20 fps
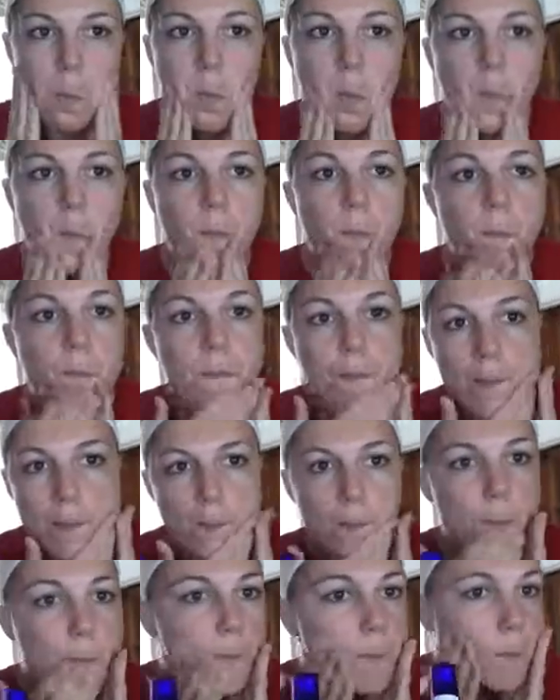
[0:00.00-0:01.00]
primer
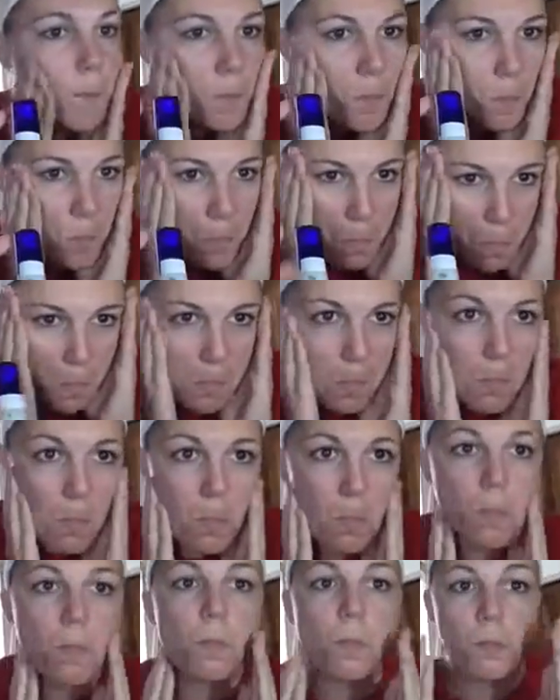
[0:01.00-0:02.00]
for your foundation.
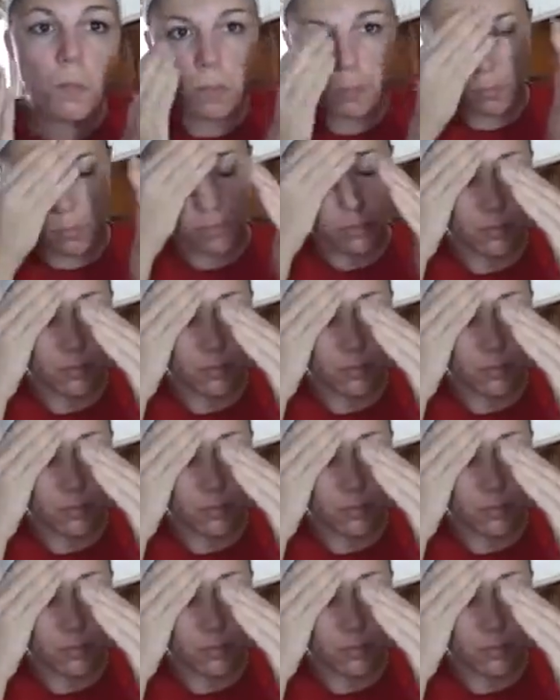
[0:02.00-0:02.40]
It's going to